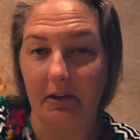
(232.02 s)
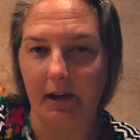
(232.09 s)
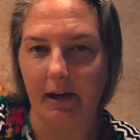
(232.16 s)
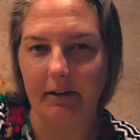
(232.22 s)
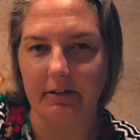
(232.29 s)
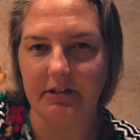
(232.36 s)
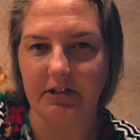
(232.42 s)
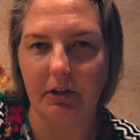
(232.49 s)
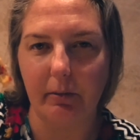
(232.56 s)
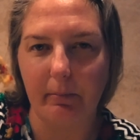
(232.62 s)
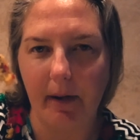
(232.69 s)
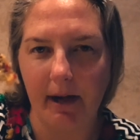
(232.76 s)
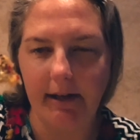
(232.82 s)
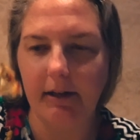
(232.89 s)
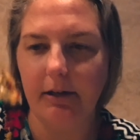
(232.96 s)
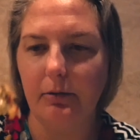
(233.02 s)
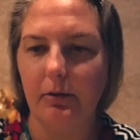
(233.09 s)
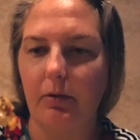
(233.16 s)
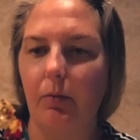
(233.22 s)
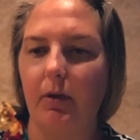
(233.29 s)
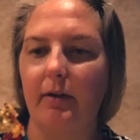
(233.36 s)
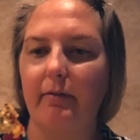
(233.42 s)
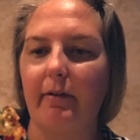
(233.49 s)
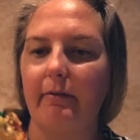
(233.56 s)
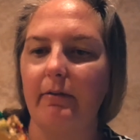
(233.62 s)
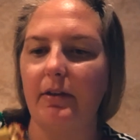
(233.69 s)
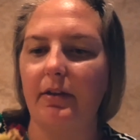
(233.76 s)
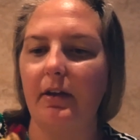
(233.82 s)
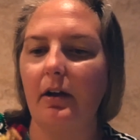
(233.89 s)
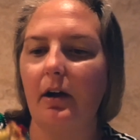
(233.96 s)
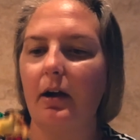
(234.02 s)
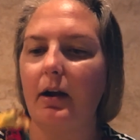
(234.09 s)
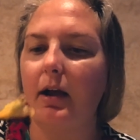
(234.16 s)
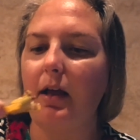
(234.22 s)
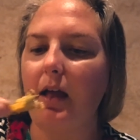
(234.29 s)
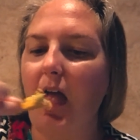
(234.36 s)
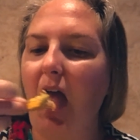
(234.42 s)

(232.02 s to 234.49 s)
a nice little bite here with one of everything on it.